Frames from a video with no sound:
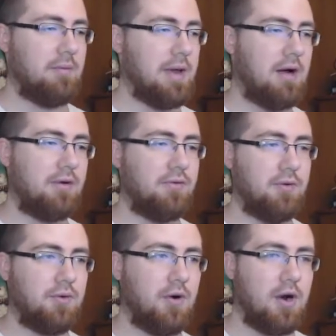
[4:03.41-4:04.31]

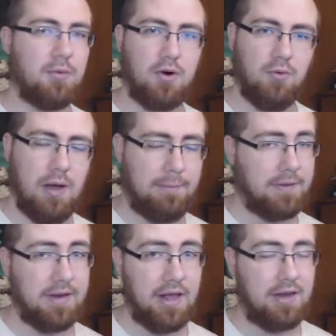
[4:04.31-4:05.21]
powerful armor or
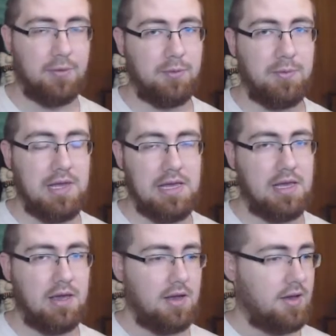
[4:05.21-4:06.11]
weapon, and it
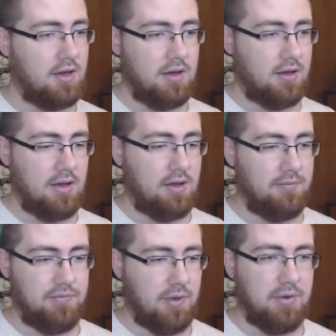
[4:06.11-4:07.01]

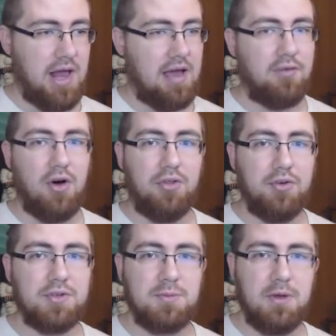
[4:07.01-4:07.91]
would have all
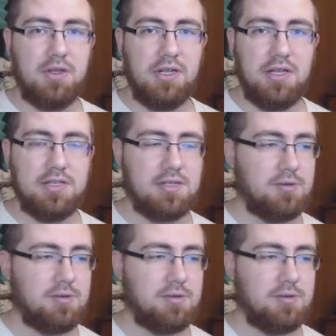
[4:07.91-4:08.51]
those abilities.